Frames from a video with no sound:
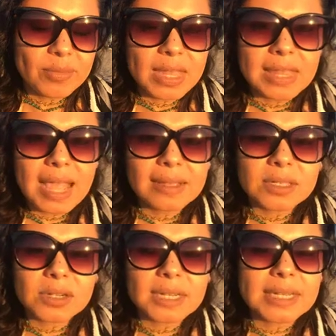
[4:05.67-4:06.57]
And the
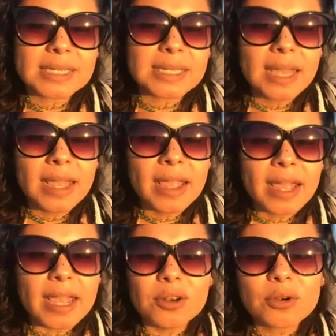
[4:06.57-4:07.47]
answer is,
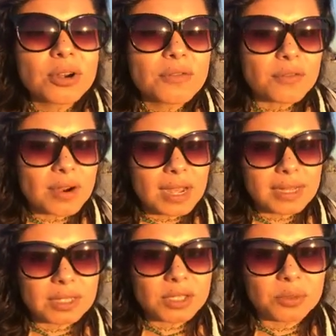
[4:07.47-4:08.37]
in order for
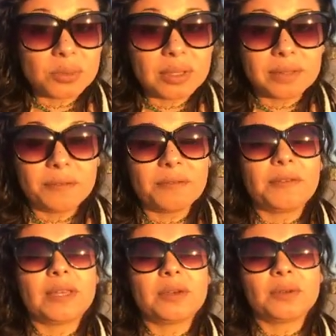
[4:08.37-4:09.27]
us to really
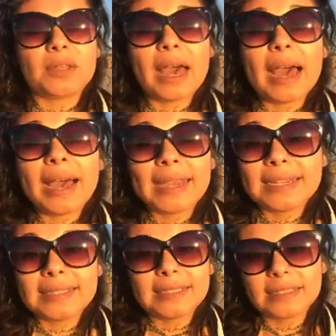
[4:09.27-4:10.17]
feel the
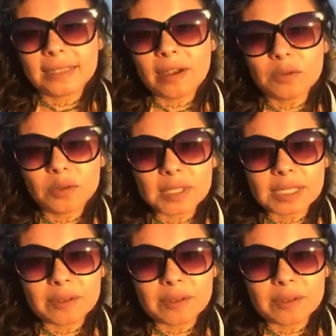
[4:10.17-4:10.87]
heightened levels